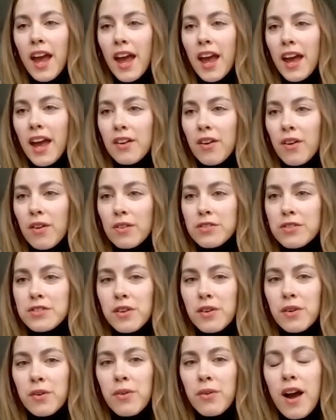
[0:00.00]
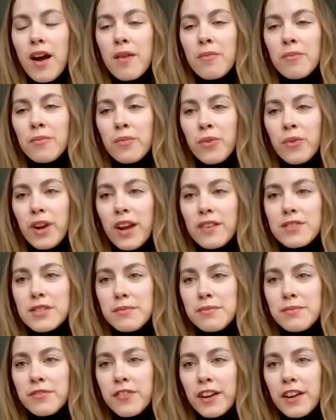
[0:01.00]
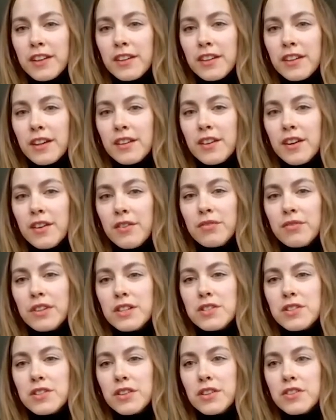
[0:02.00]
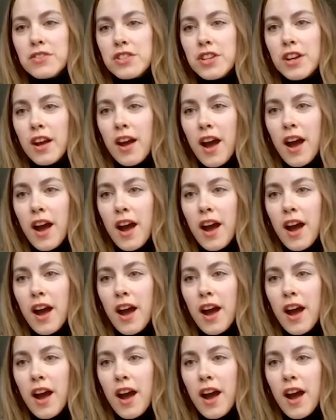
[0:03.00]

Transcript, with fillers: And also we have some funded research